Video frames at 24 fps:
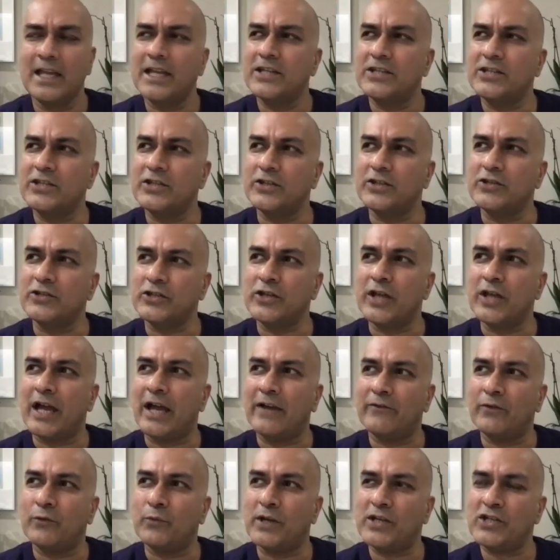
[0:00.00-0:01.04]
Do, do you
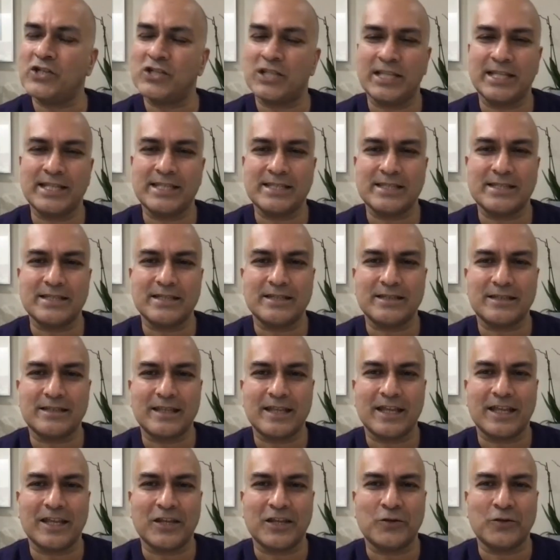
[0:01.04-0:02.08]
have a wish list
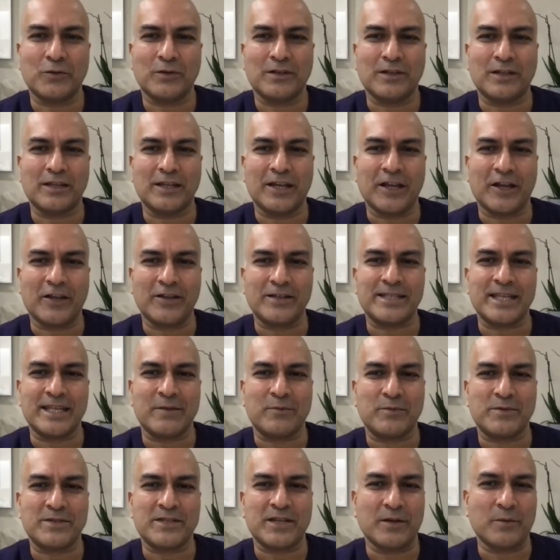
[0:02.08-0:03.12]
that you would, you know, is
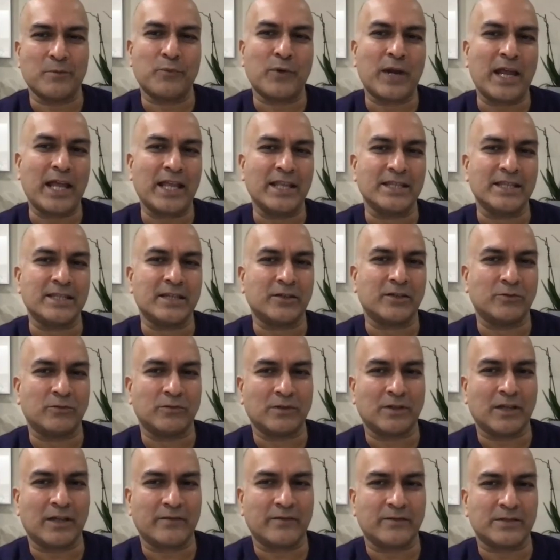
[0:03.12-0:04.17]
there certain brands that you
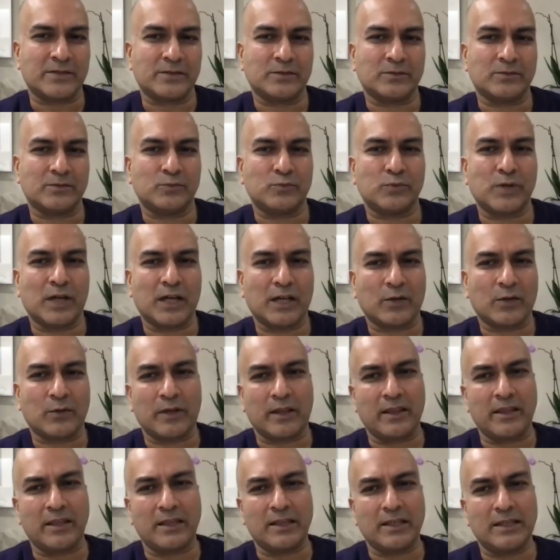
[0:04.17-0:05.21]
would love to work with?